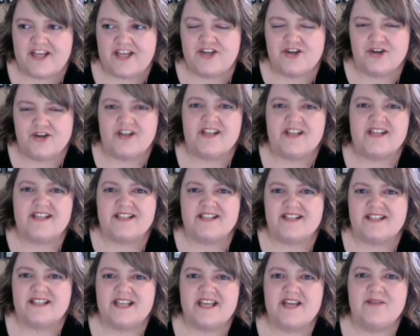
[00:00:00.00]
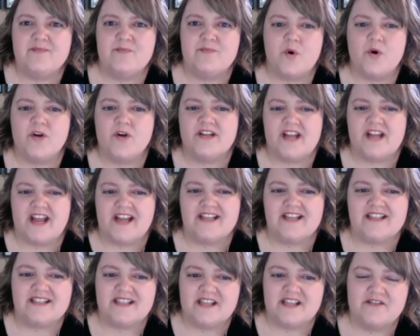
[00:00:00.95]
you're going to see more
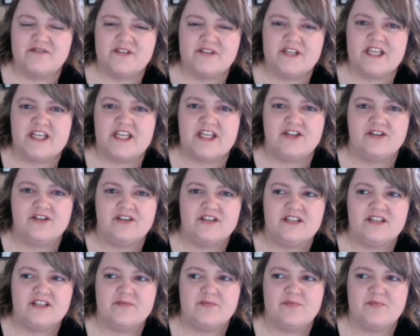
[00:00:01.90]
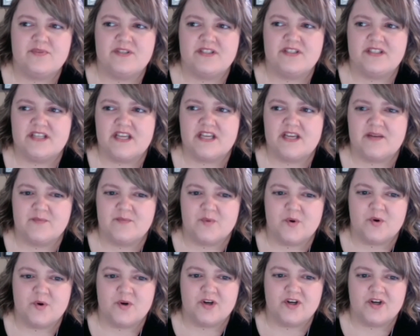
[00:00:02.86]
negativity. You're going to see
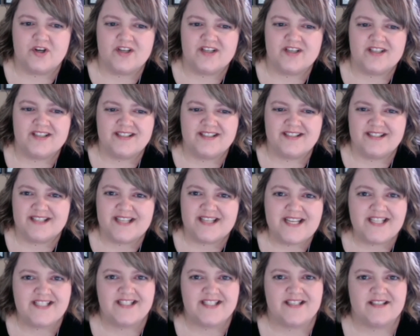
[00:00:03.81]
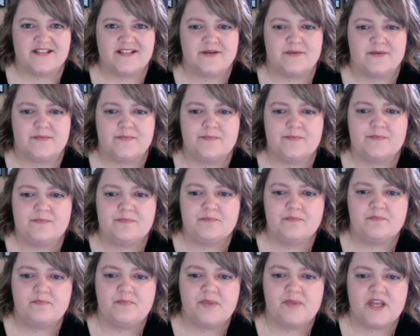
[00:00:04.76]
more cynicism
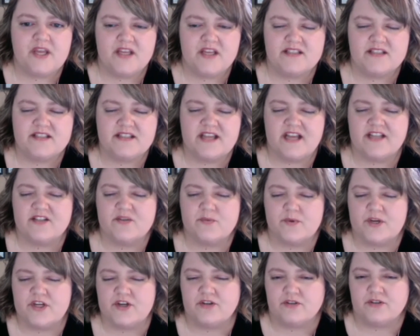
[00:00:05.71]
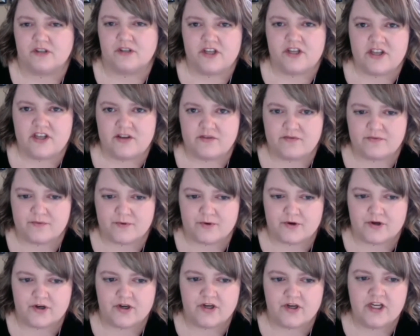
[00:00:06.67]
because that's what you're looking
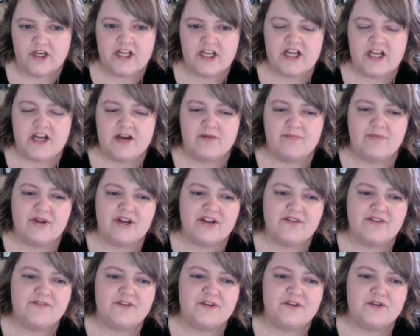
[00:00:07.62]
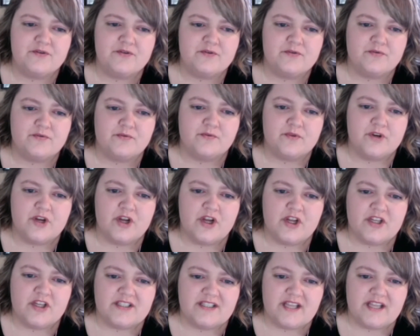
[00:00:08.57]
for. But if you
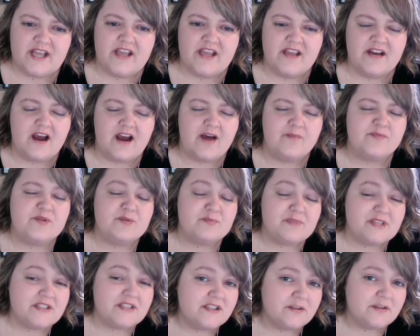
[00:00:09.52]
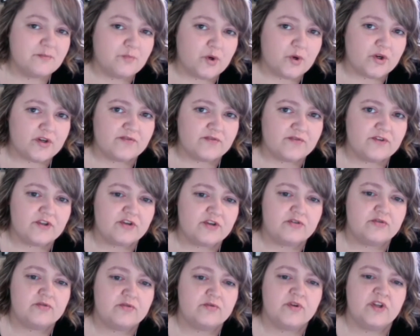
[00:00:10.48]
take an optimistic point of
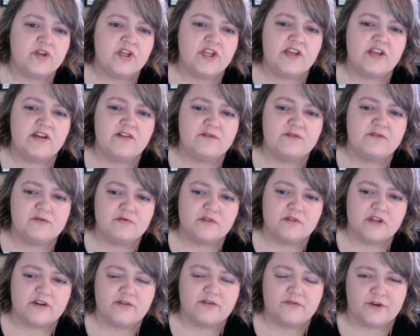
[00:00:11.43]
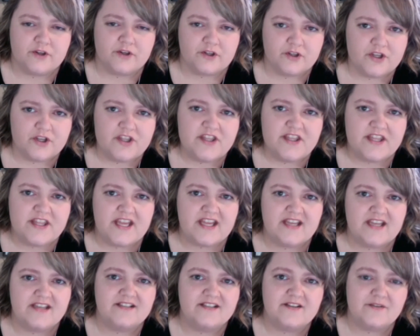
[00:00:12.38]
view, if you look for good
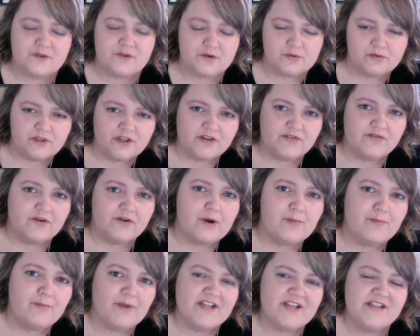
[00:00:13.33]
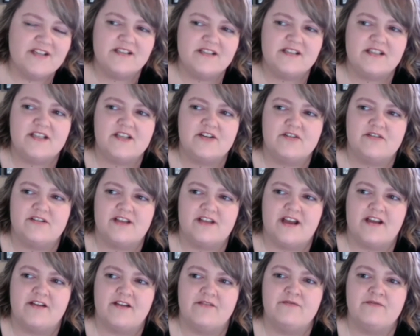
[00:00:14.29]
things, if you look for abundance in your
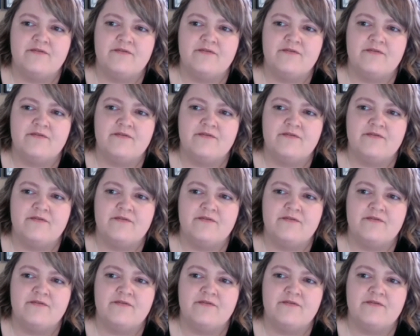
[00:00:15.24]
life,